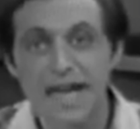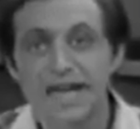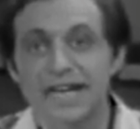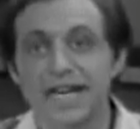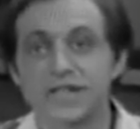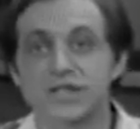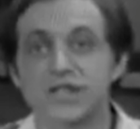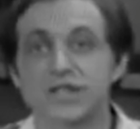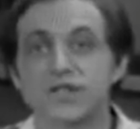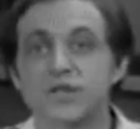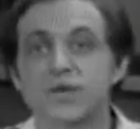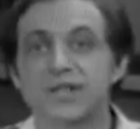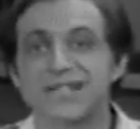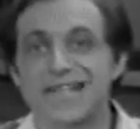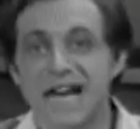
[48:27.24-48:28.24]
Now, since
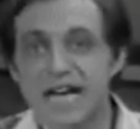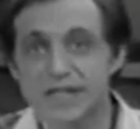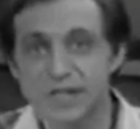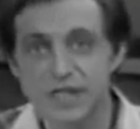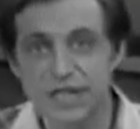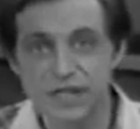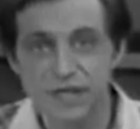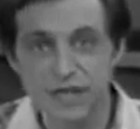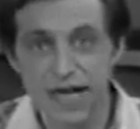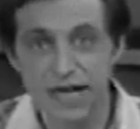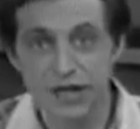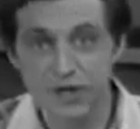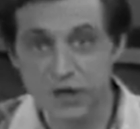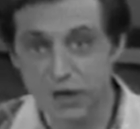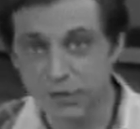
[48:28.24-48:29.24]
your DOS diskette
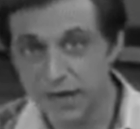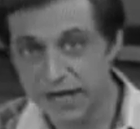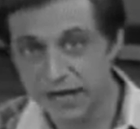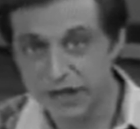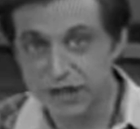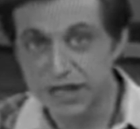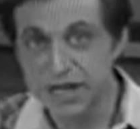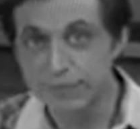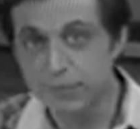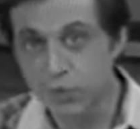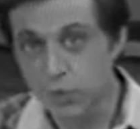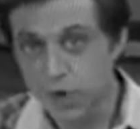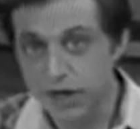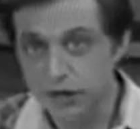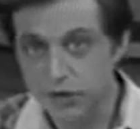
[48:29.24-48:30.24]
is already in the number
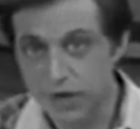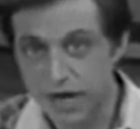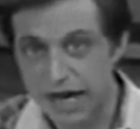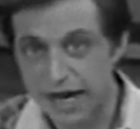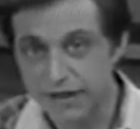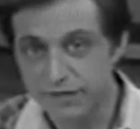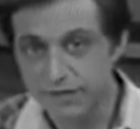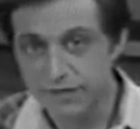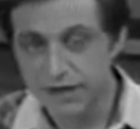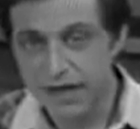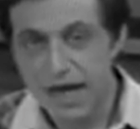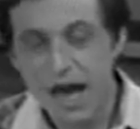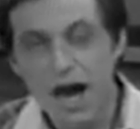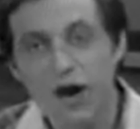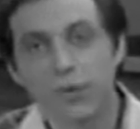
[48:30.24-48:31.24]
1 drive,
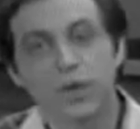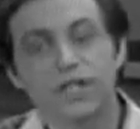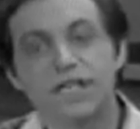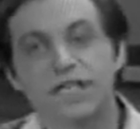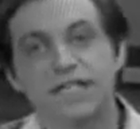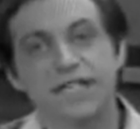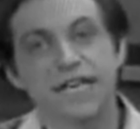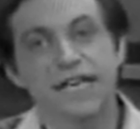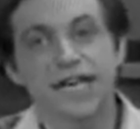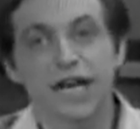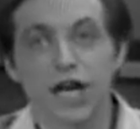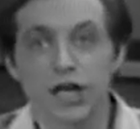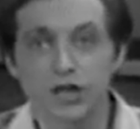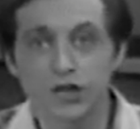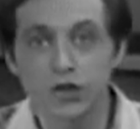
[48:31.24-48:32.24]
I want you to take an
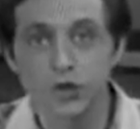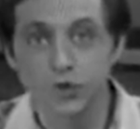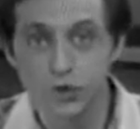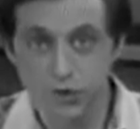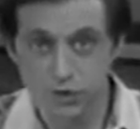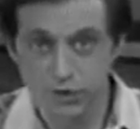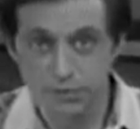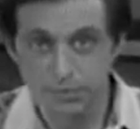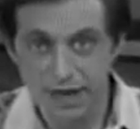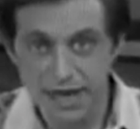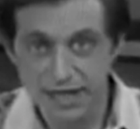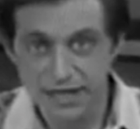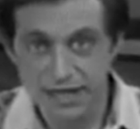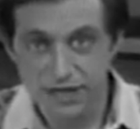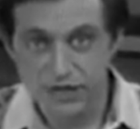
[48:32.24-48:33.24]
unused or a
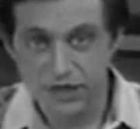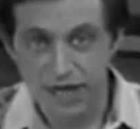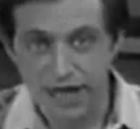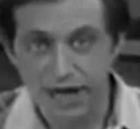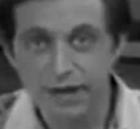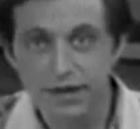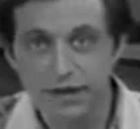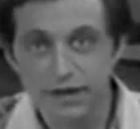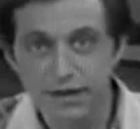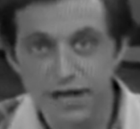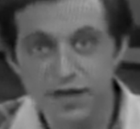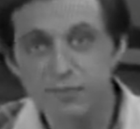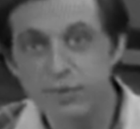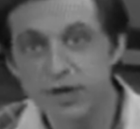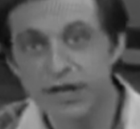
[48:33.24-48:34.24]
blank diskette
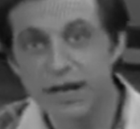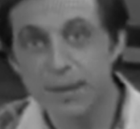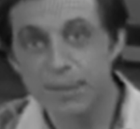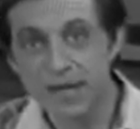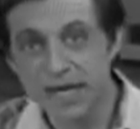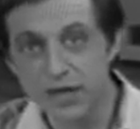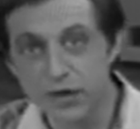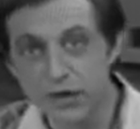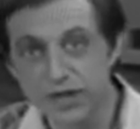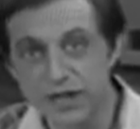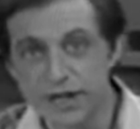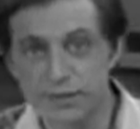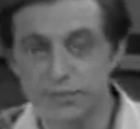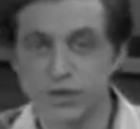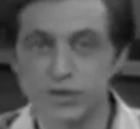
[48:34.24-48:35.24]
and put it up here in the
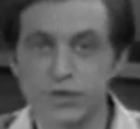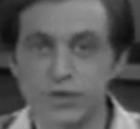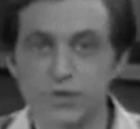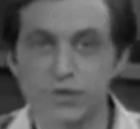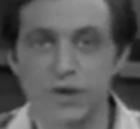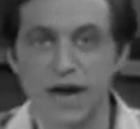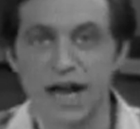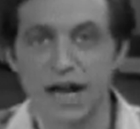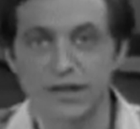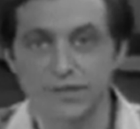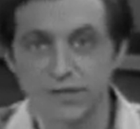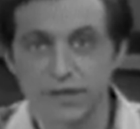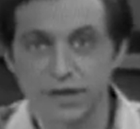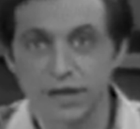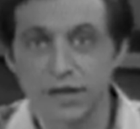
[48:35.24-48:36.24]
number 2 drive.
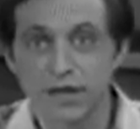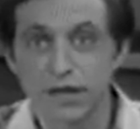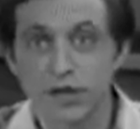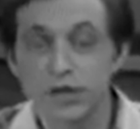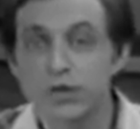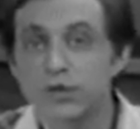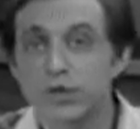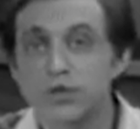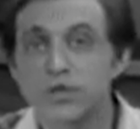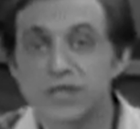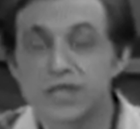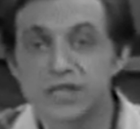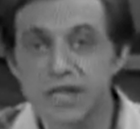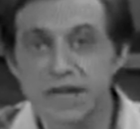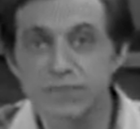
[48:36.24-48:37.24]
You'll use the
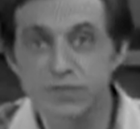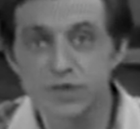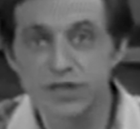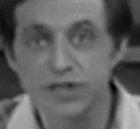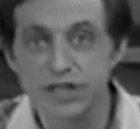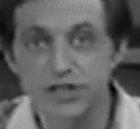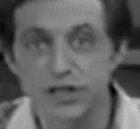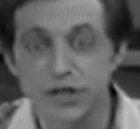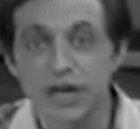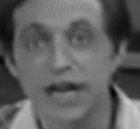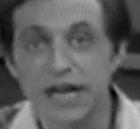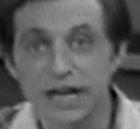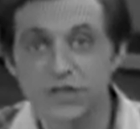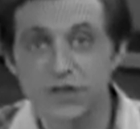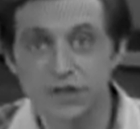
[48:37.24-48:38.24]
same procedure
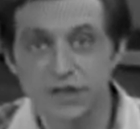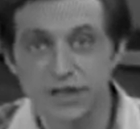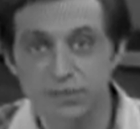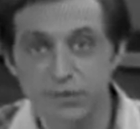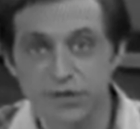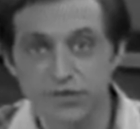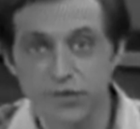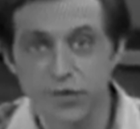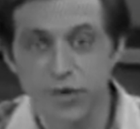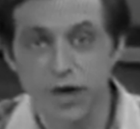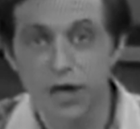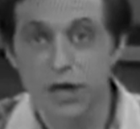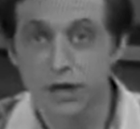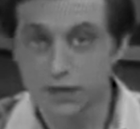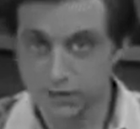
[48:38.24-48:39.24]
as you did before.
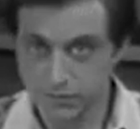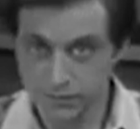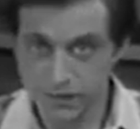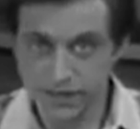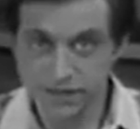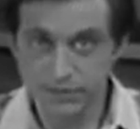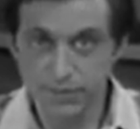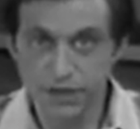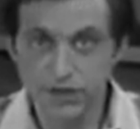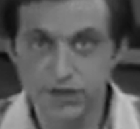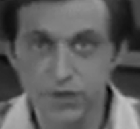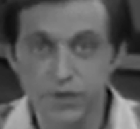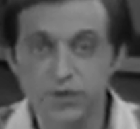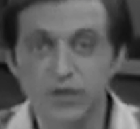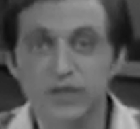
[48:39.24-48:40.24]
Don't forget to make
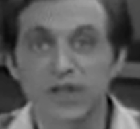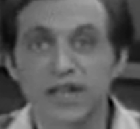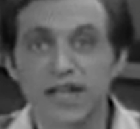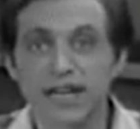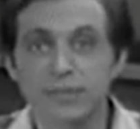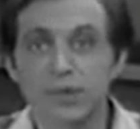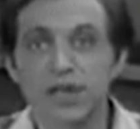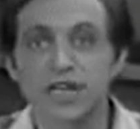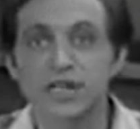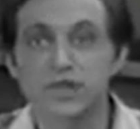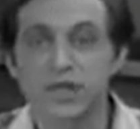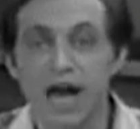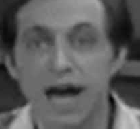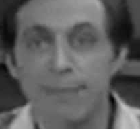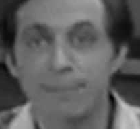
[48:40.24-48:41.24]
sure that the label is
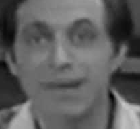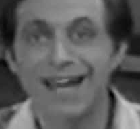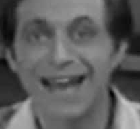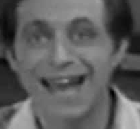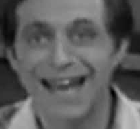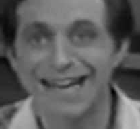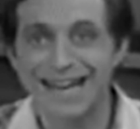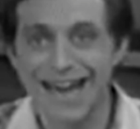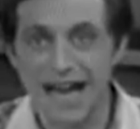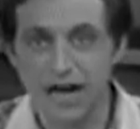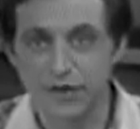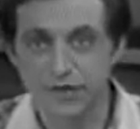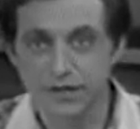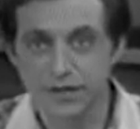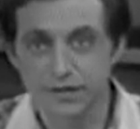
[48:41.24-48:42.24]
up and
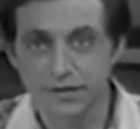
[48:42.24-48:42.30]
out.